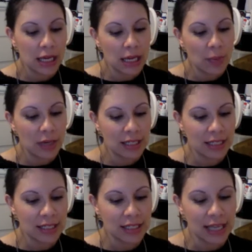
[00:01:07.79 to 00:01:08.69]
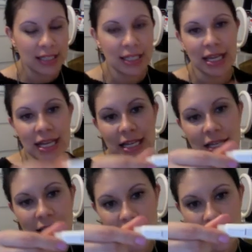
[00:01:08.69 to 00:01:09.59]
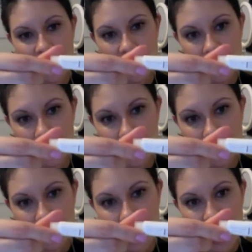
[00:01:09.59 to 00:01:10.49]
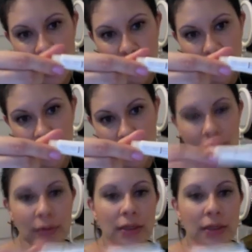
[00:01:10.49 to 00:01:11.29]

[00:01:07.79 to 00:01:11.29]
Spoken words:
But it's the Sasy and Savy Hand Cream.